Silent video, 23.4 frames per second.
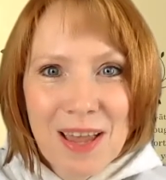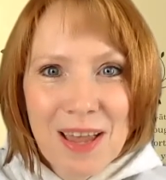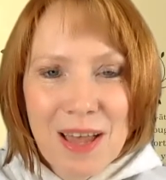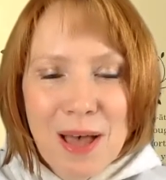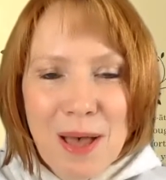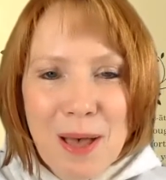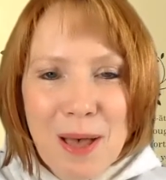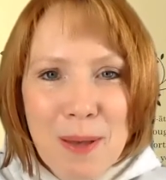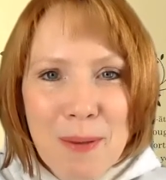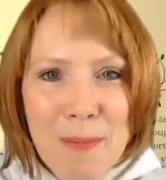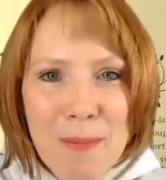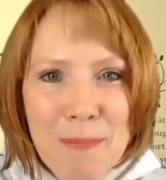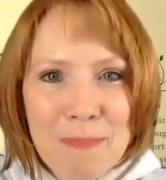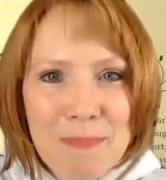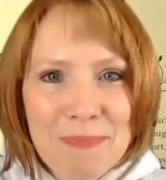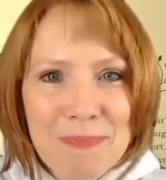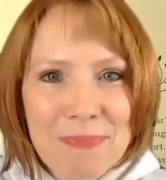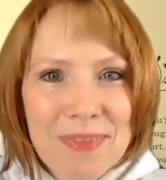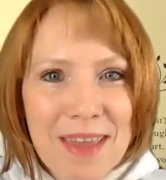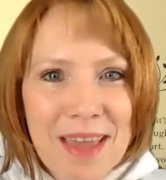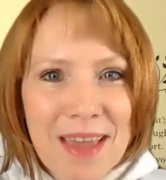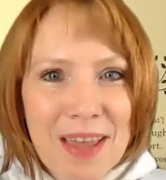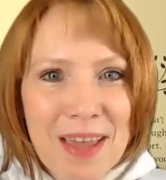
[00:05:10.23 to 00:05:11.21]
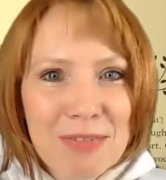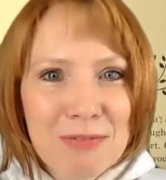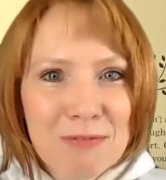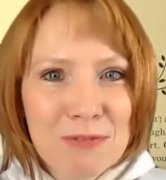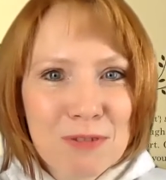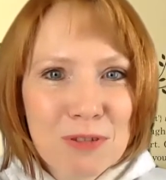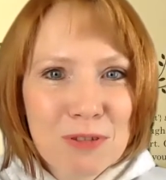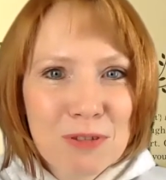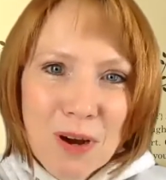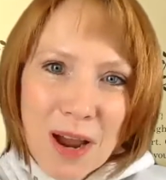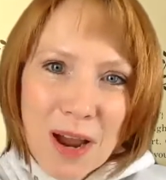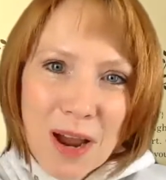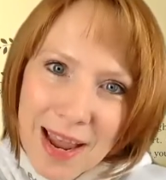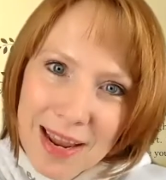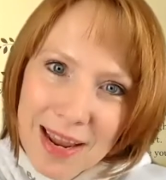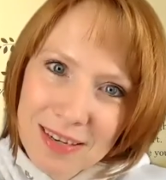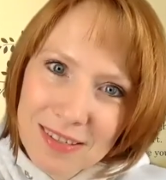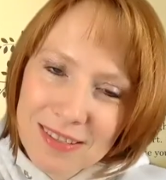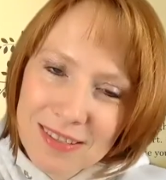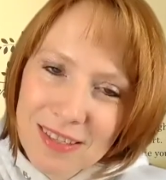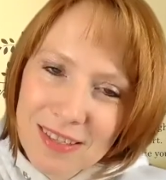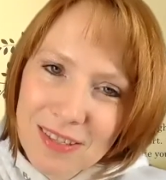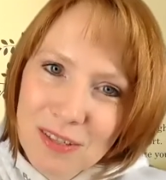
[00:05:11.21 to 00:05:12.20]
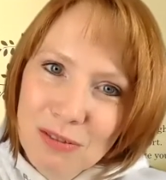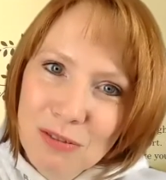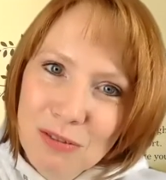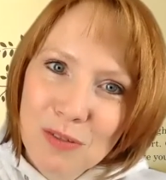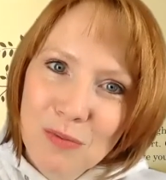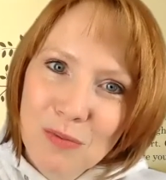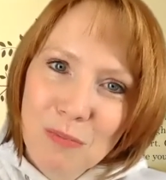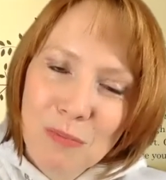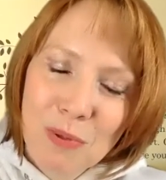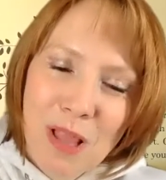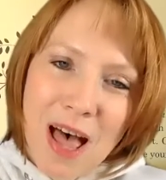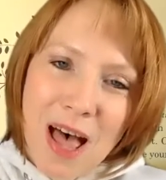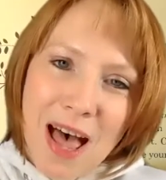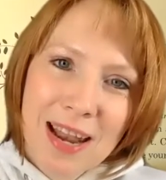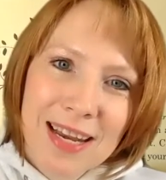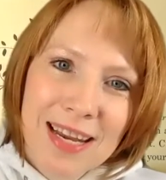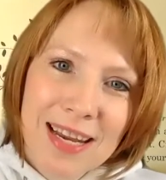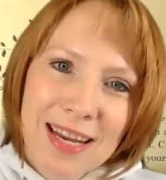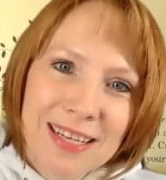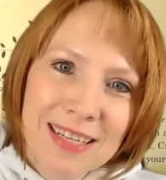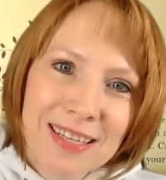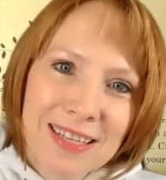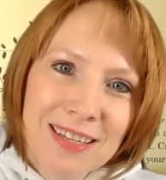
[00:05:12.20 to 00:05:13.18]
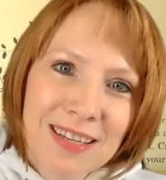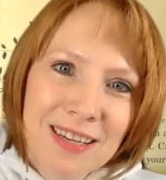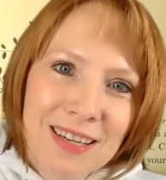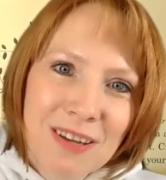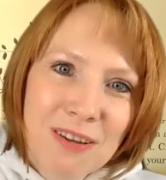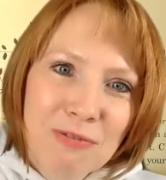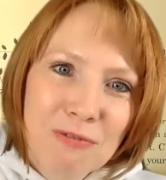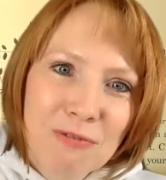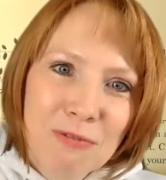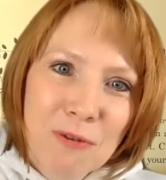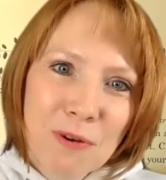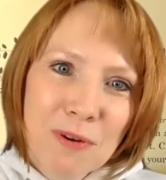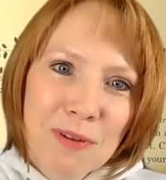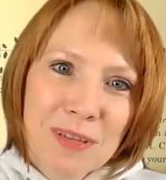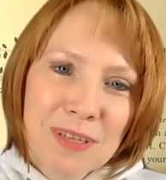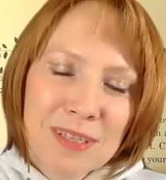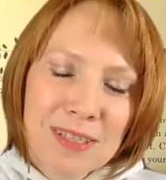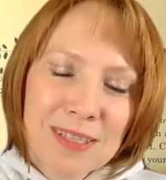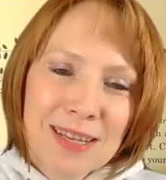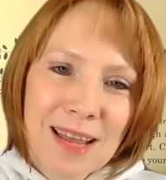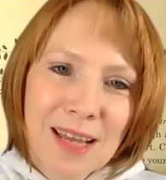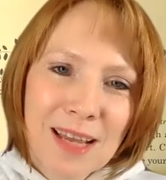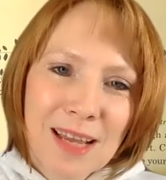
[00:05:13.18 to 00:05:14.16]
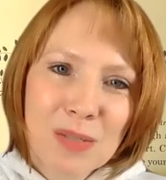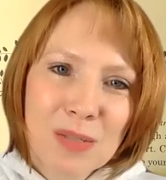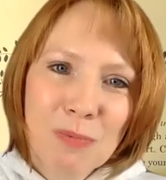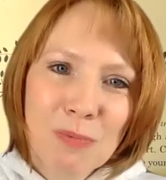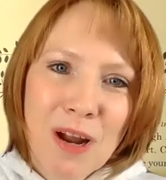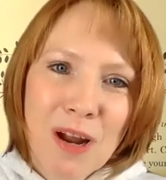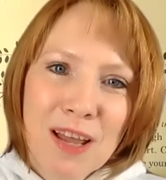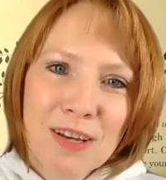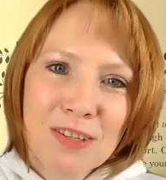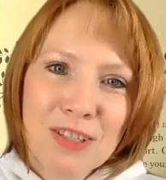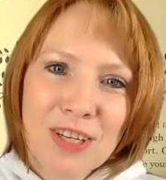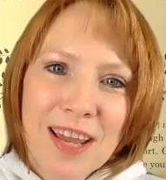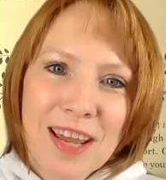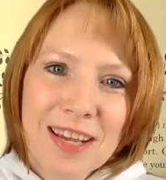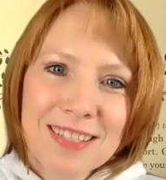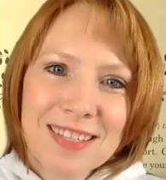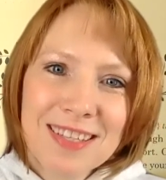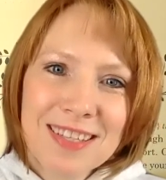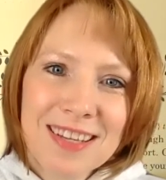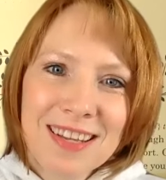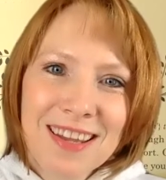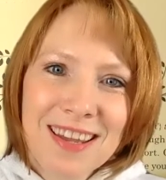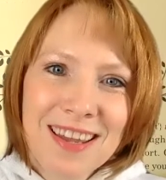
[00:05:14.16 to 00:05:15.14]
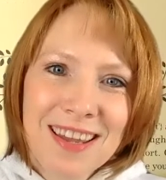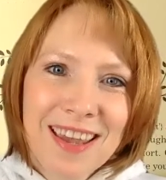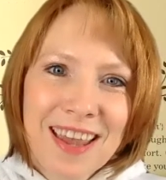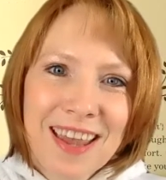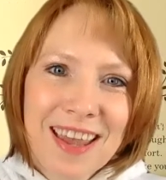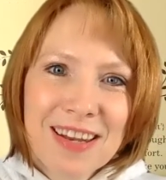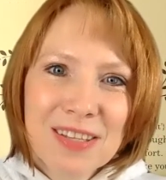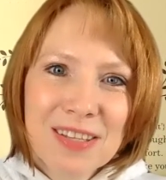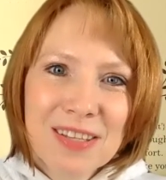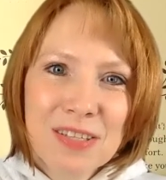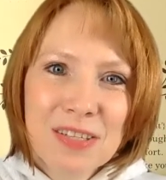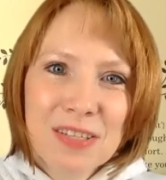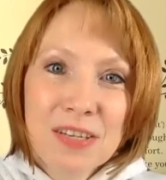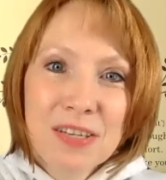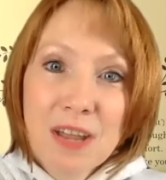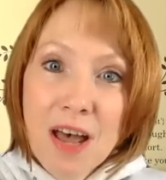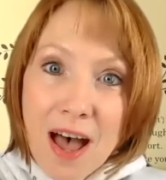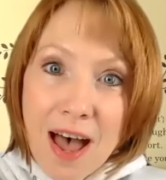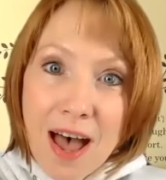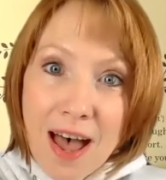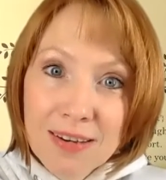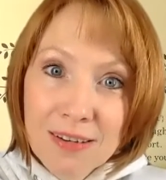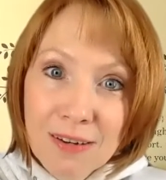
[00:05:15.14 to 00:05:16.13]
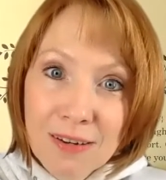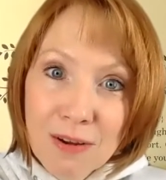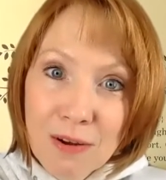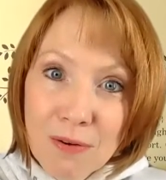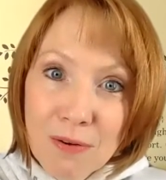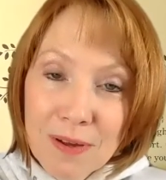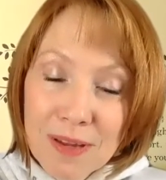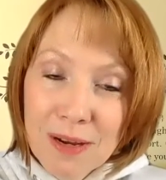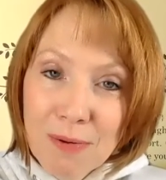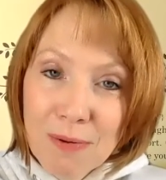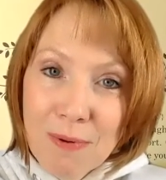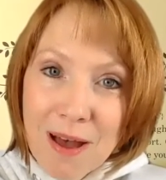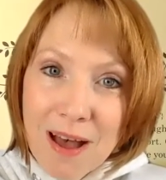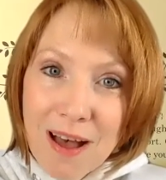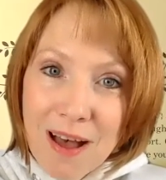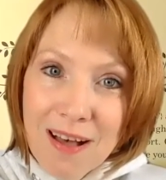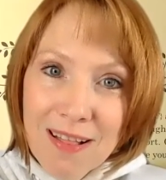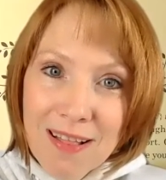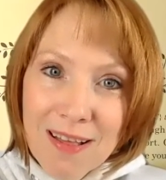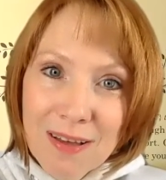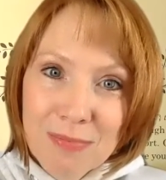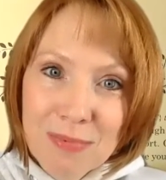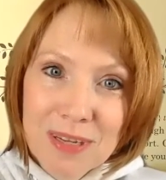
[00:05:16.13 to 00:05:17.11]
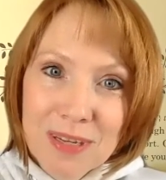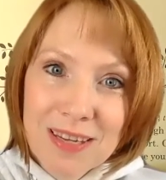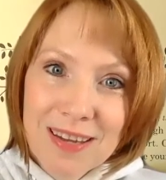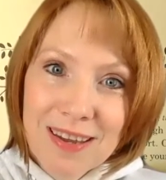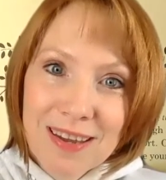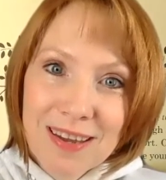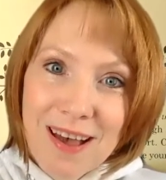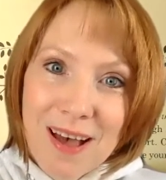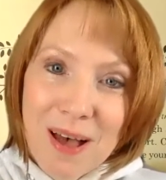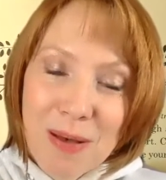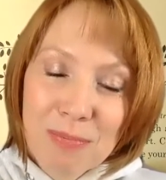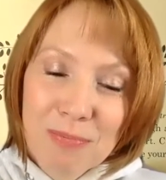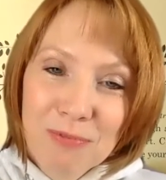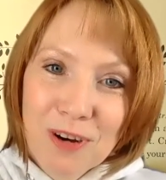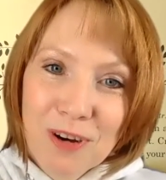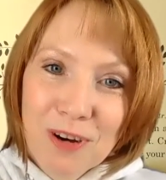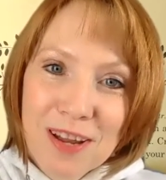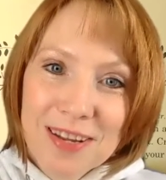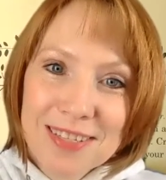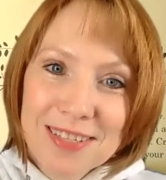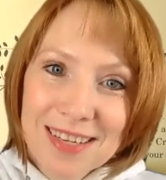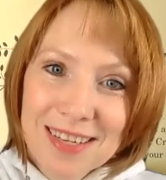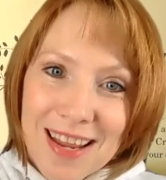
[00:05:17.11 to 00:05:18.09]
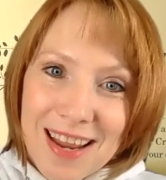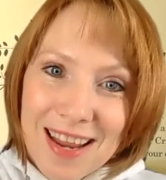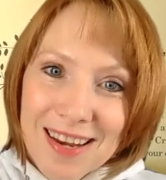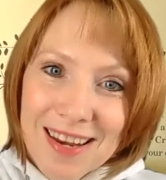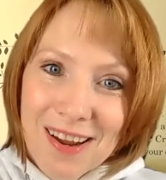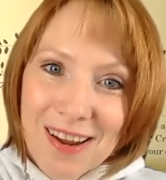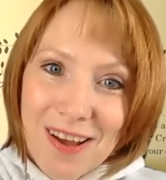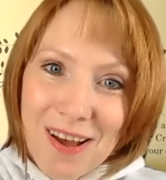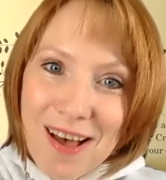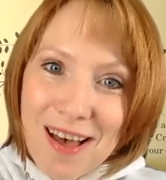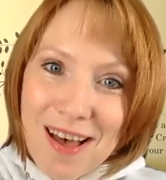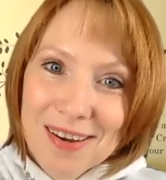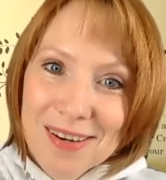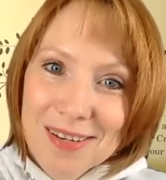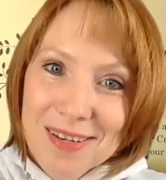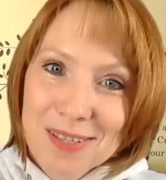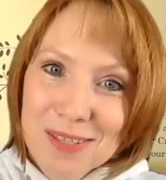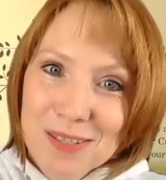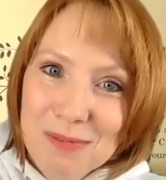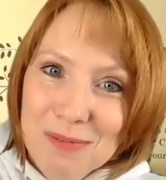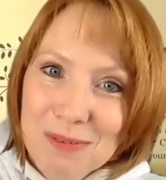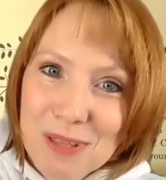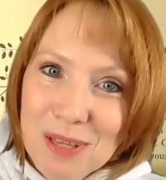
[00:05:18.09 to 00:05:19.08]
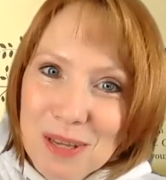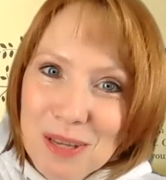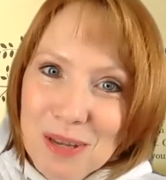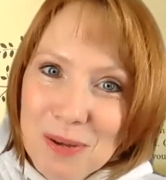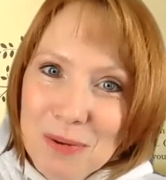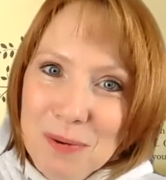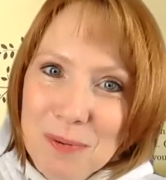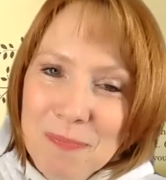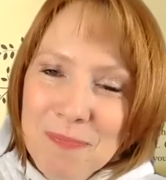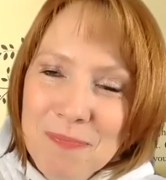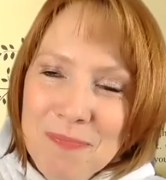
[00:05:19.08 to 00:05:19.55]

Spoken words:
I've tried to do some plotting for this next project, and it's not going well. I'll be upfront and honest with you,